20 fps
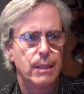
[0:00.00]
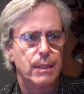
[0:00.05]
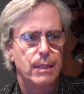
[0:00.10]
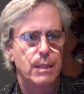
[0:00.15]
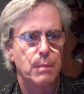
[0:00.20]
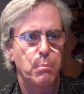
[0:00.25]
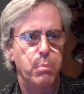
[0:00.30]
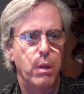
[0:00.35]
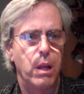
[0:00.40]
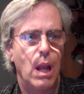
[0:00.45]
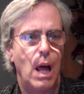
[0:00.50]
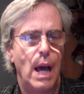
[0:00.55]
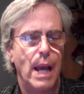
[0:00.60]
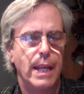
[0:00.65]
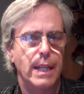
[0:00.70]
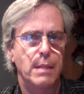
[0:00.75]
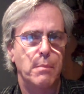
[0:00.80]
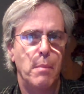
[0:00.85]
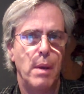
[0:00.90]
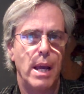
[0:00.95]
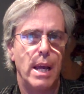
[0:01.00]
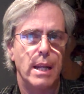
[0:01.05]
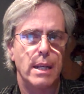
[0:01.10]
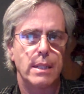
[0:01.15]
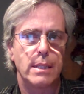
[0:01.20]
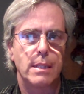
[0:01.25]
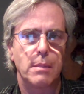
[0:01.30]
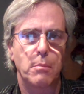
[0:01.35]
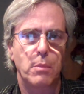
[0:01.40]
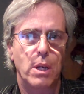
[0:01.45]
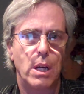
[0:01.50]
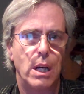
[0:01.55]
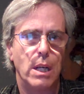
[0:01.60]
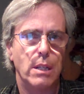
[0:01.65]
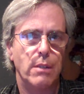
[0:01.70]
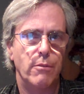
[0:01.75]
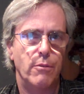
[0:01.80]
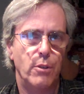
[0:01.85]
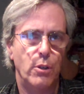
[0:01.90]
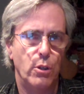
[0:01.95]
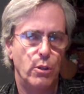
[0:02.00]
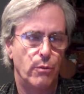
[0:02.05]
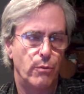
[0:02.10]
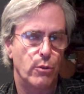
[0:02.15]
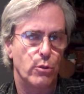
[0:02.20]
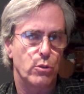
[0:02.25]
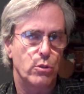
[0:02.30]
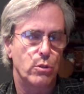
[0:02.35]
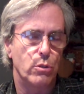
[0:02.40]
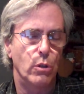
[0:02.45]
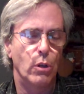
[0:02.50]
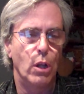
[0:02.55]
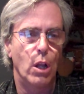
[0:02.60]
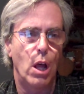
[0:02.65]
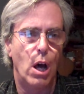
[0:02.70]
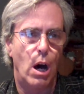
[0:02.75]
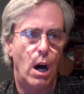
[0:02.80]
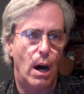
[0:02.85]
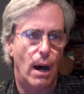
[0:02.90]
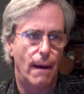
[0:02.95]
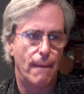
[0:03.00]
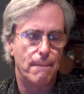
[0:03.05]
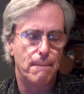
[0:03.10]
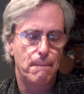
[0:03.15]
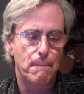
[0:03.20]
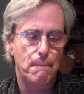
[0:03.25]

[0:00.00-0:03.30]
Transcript: supply and demand is some kind of universal law,